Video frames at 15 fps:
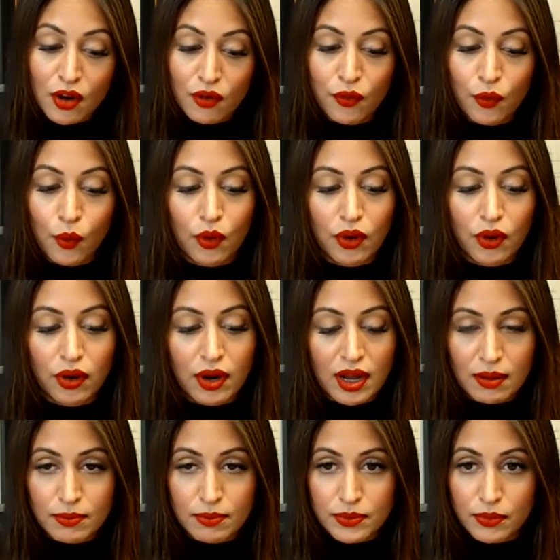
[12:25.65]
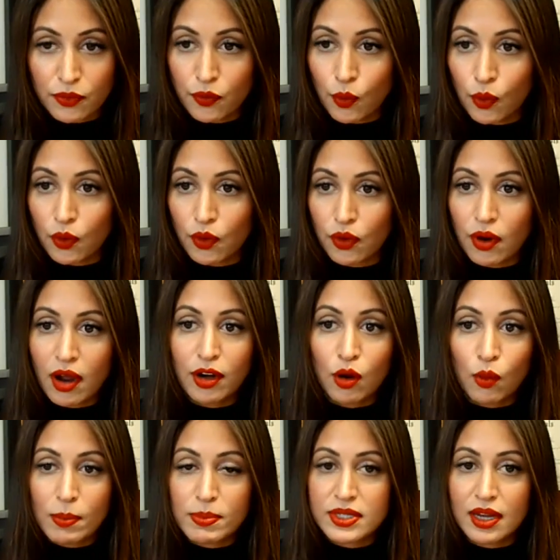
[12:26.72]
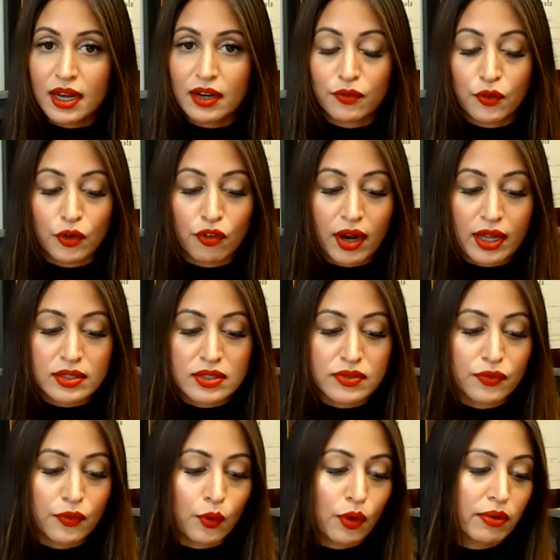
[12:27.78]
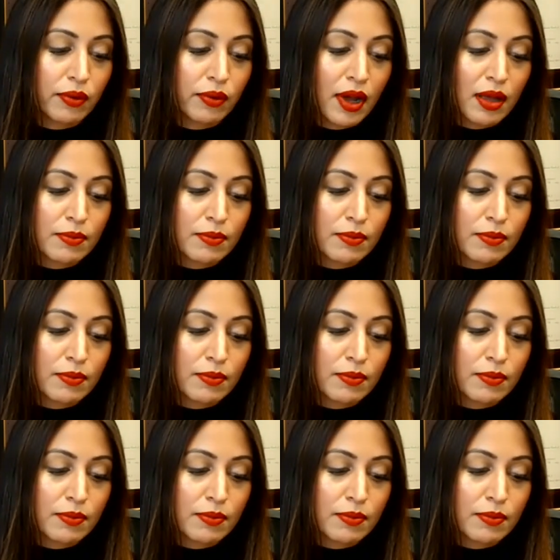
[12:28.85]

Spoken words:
for on our website for grants for